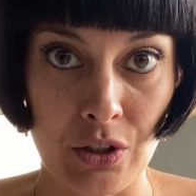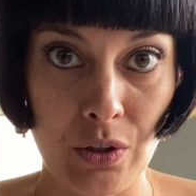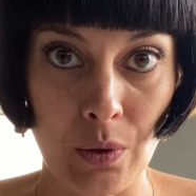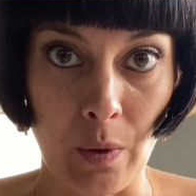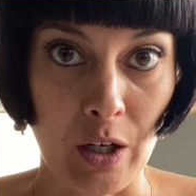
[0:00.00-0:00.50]

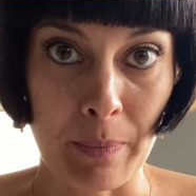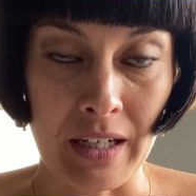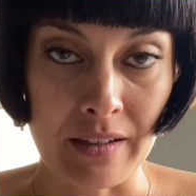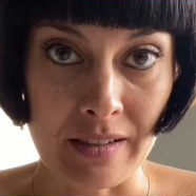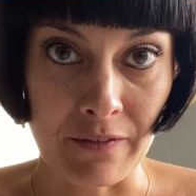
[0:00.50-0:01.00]
do the work
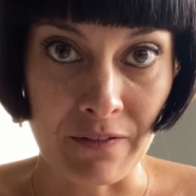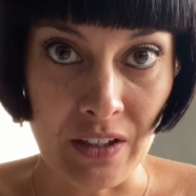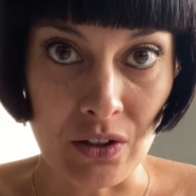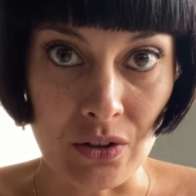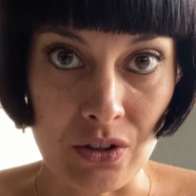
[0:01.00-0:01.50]
because it
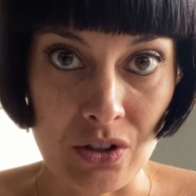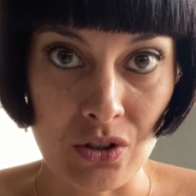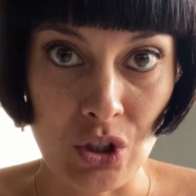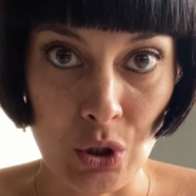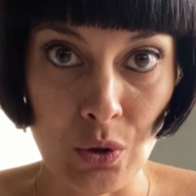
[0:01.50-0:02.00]
feels
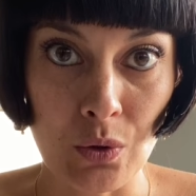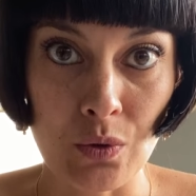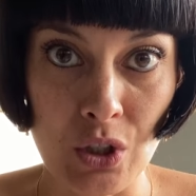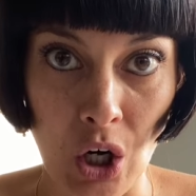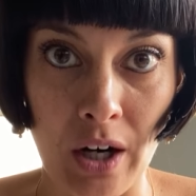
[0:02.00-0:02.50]
too
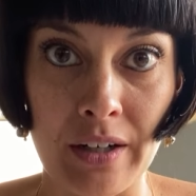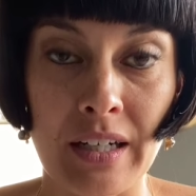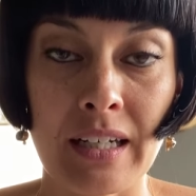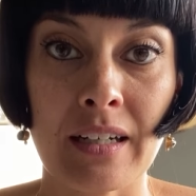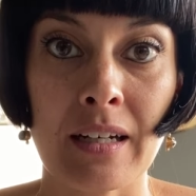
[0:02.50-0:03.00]

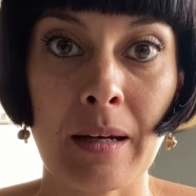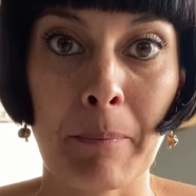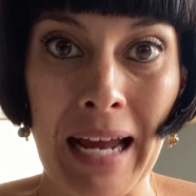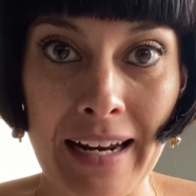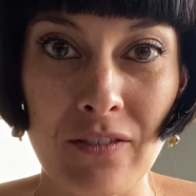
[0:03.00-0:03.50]
darn
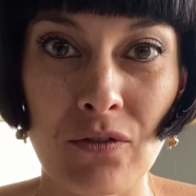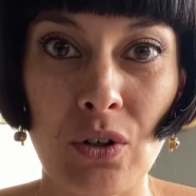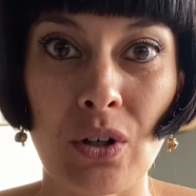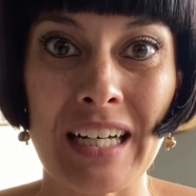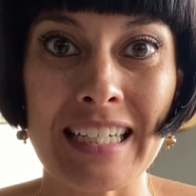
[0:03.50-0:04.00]

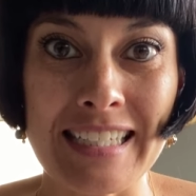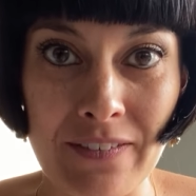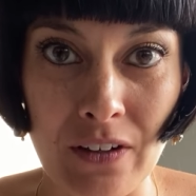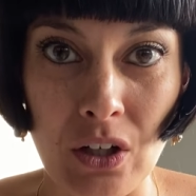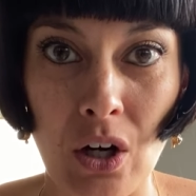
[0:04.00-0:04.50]
painful and
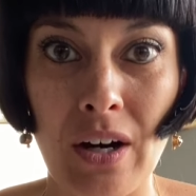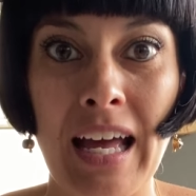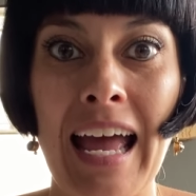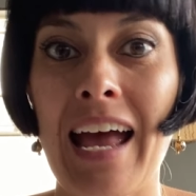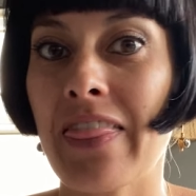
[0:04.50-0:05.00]
difficult,
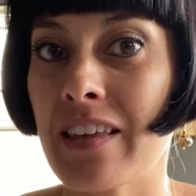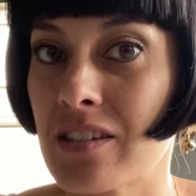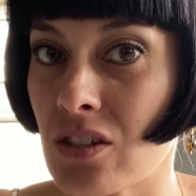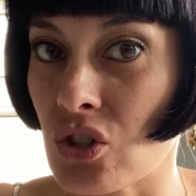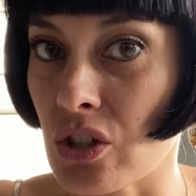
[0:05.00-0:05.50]
and
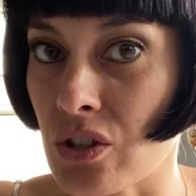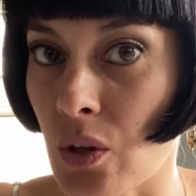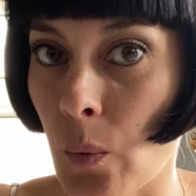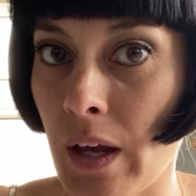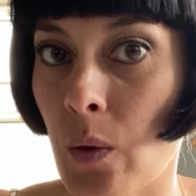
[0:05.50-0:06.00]
this is just
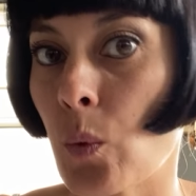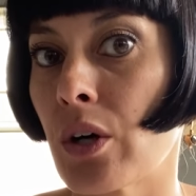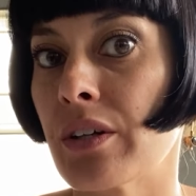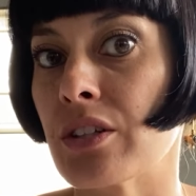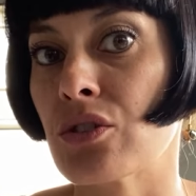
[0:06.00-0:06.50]
the way the
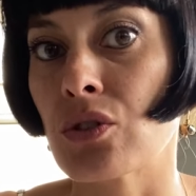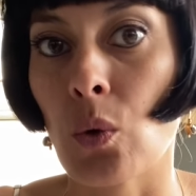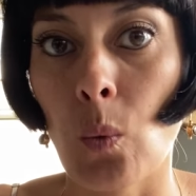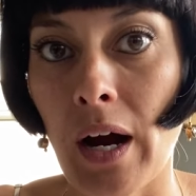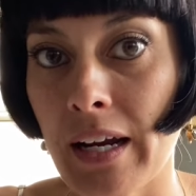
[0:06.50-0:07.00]
world is,
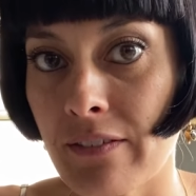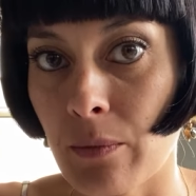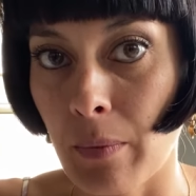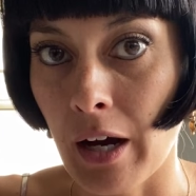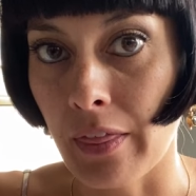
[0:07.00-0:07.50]
so why
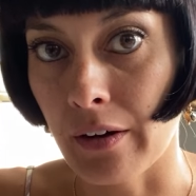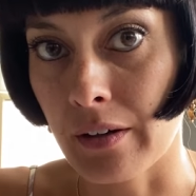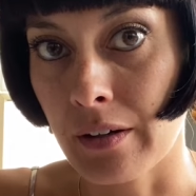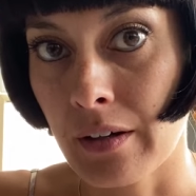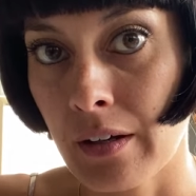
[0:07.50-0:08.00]
even
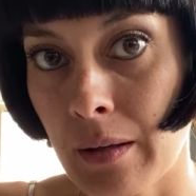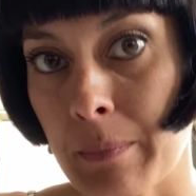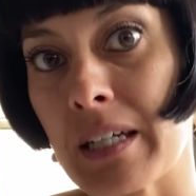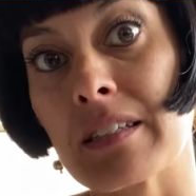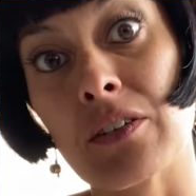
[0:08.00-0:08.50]
bother?
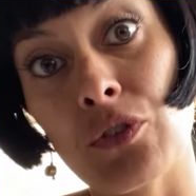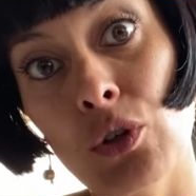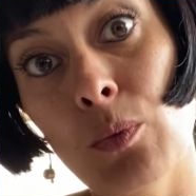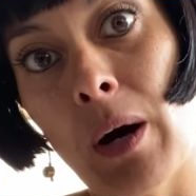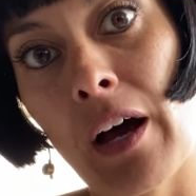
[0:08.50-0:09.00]
Because if
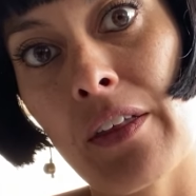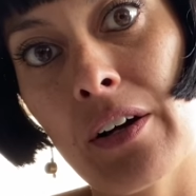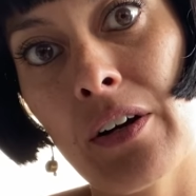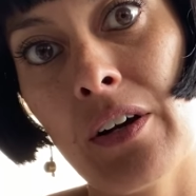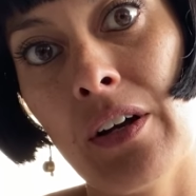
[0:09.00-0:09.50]
you
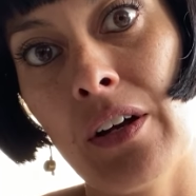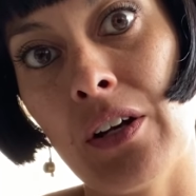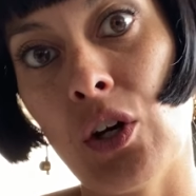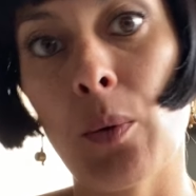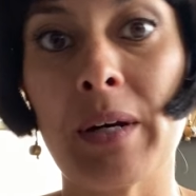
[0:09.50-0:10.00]
bother,
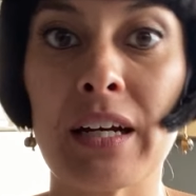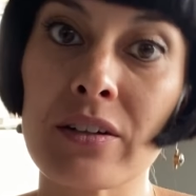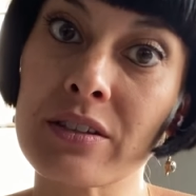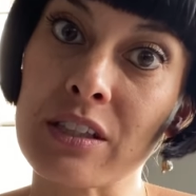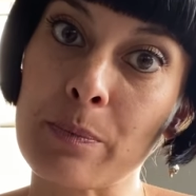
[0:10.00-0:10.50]
nobody
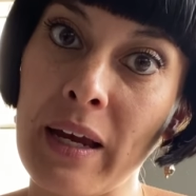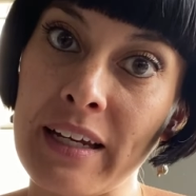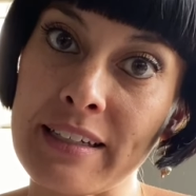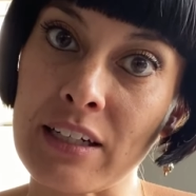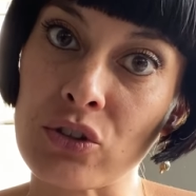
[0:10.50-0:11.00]
else is
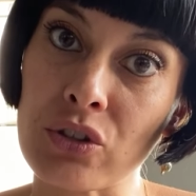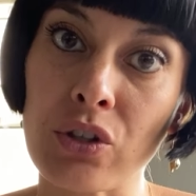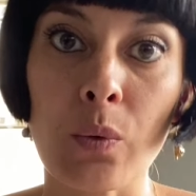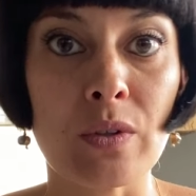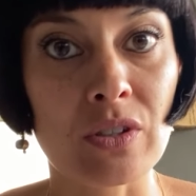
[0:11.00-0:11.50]
paying attention,
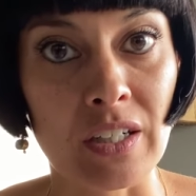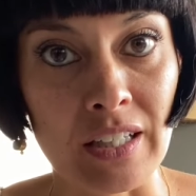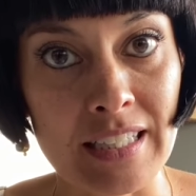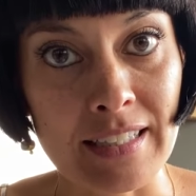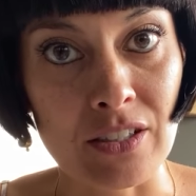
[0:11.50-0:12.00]
no one's going
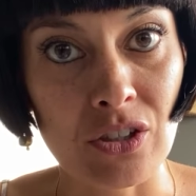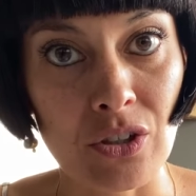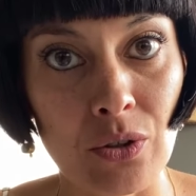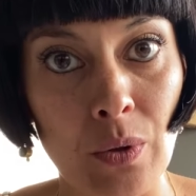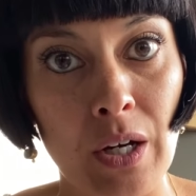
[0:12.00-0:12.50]
to listen
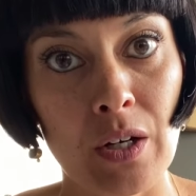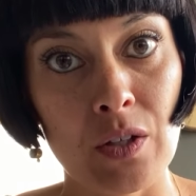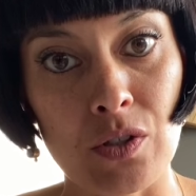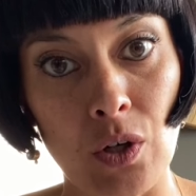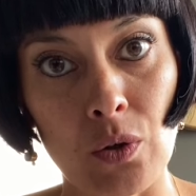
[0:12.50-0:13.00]
to you,
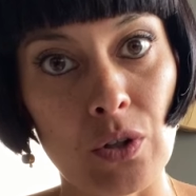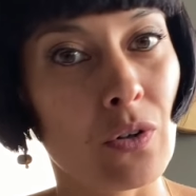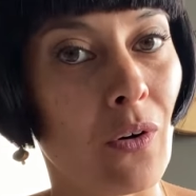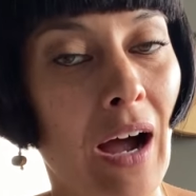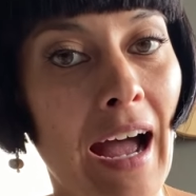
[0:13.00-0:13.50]
so you
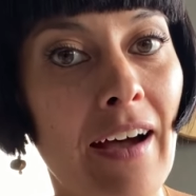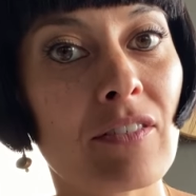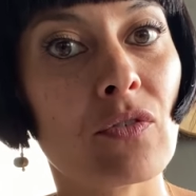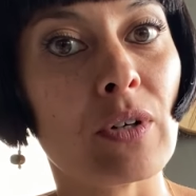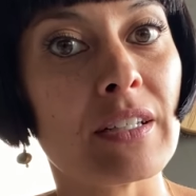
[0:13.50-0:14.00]
don't have
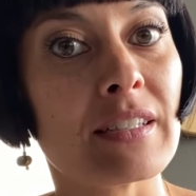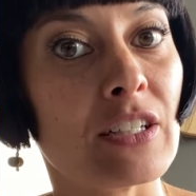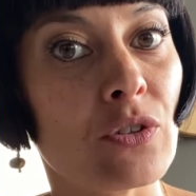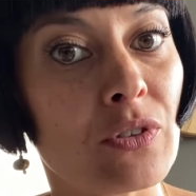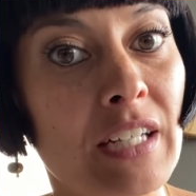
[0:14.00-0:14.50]
a voice,
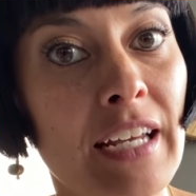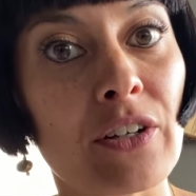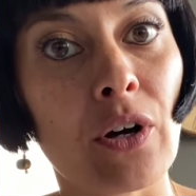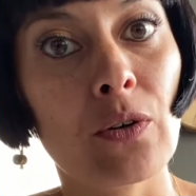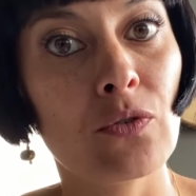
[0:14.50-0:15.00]
and you take
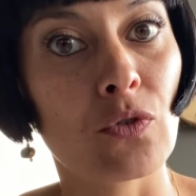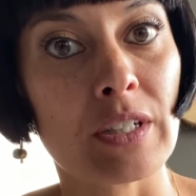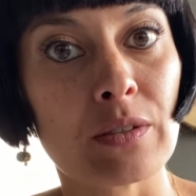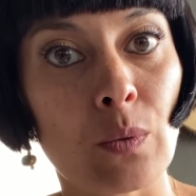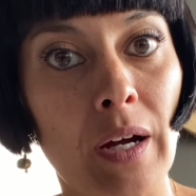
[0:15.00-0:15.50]
your own
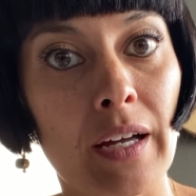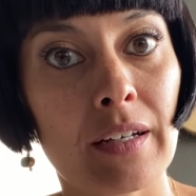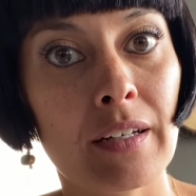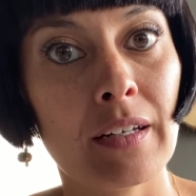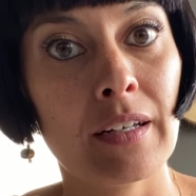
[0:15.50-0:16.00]
voice away
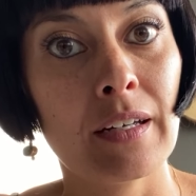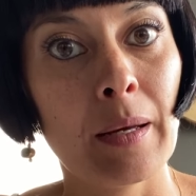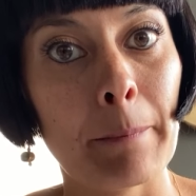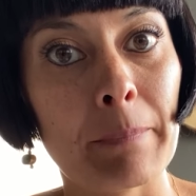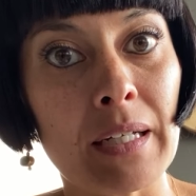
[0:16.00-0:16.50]

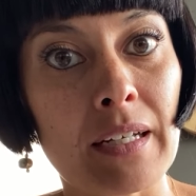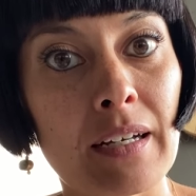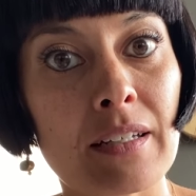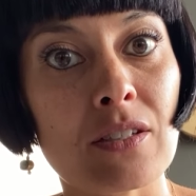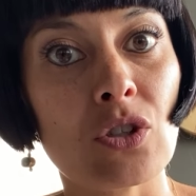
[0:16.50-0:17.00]

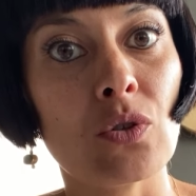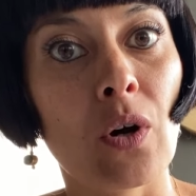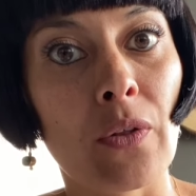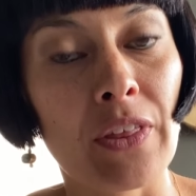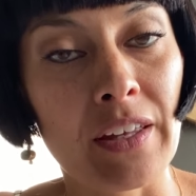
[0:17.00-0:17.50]
because you
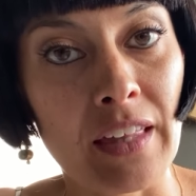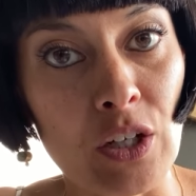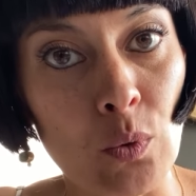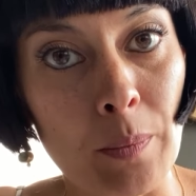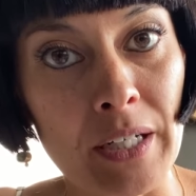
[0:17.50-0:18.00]
don't think that
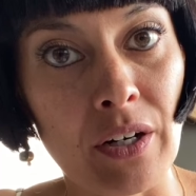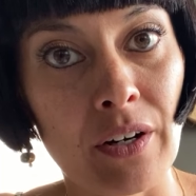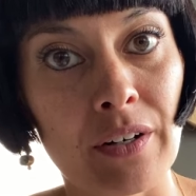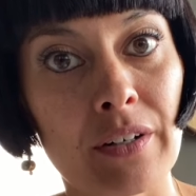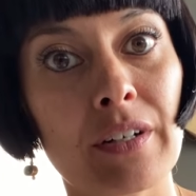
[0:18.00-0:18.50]
you will be
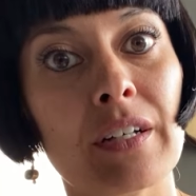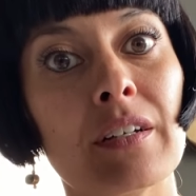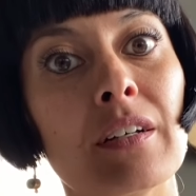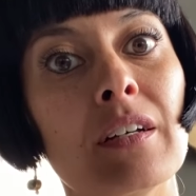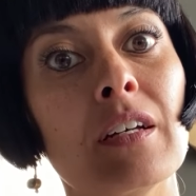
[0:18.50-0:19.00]
heard,
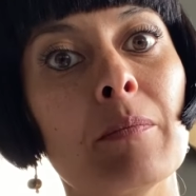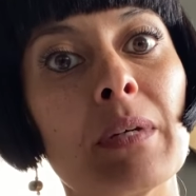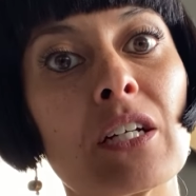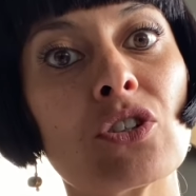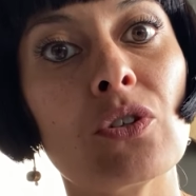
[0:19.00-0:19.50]

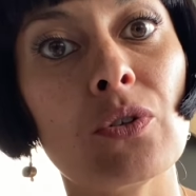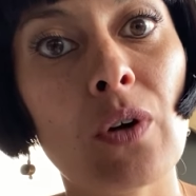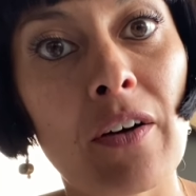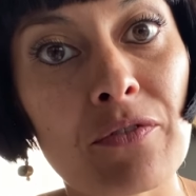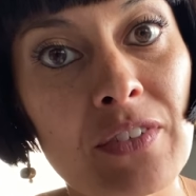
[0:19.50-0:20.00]
because you do
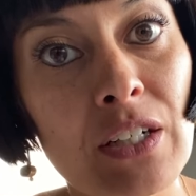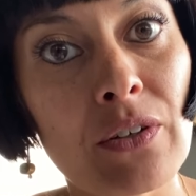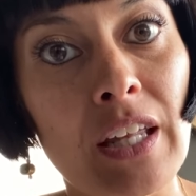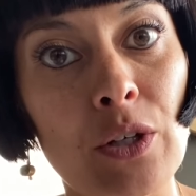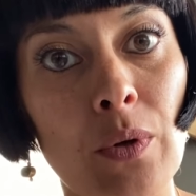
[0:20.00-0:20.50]
not
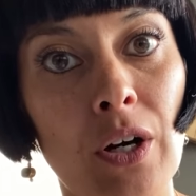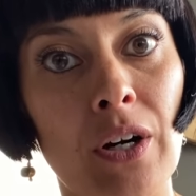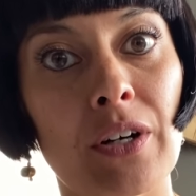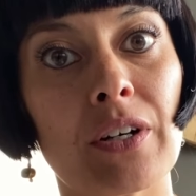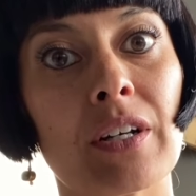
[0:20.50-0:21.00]
feel that you are
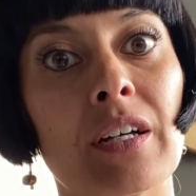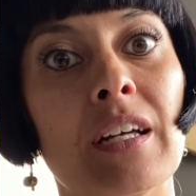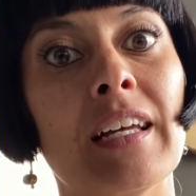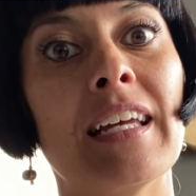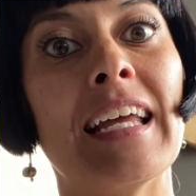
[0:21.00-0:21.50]
heard.
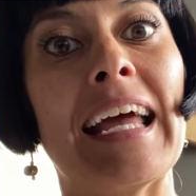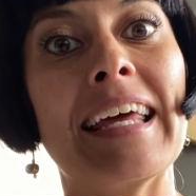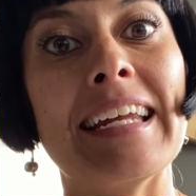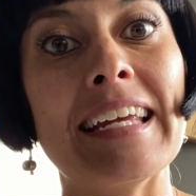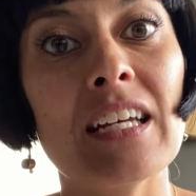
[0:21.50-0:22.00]

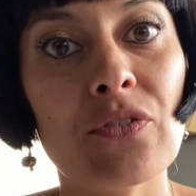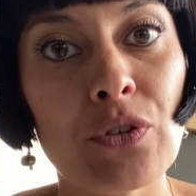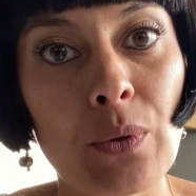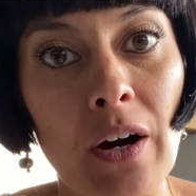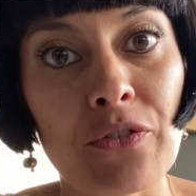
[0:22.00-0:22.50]
And if
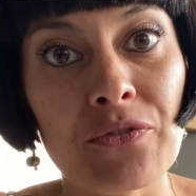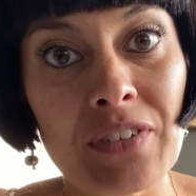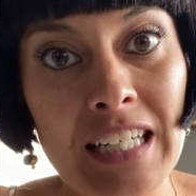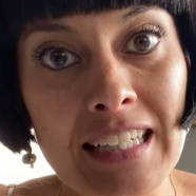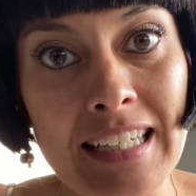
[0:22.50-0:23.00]
you are
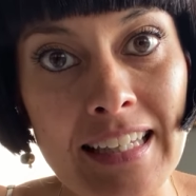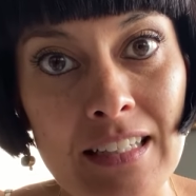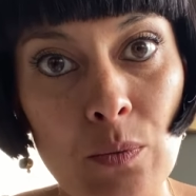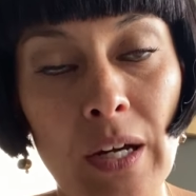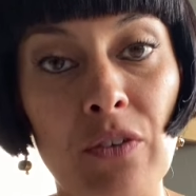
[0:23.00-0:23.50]
feeling
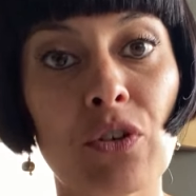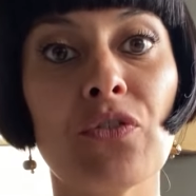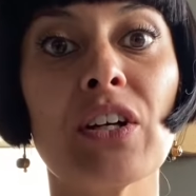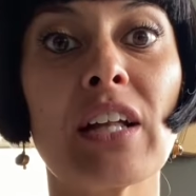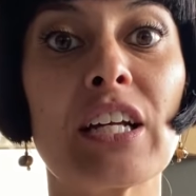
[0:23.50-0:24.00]
this way, if you
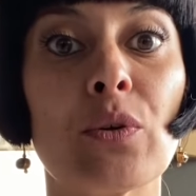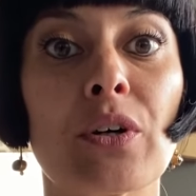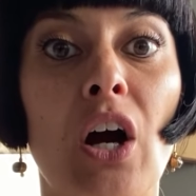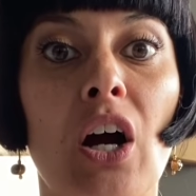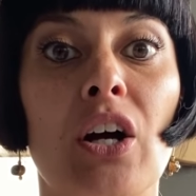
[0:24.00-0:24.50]
feel like you
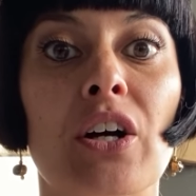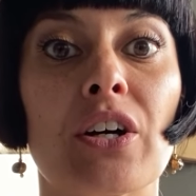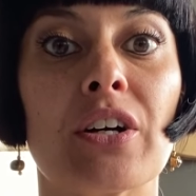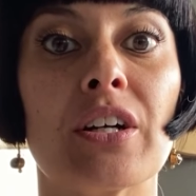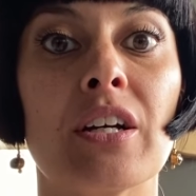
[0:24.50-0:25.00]
are not
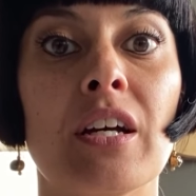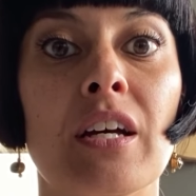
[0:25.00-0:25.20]
heard,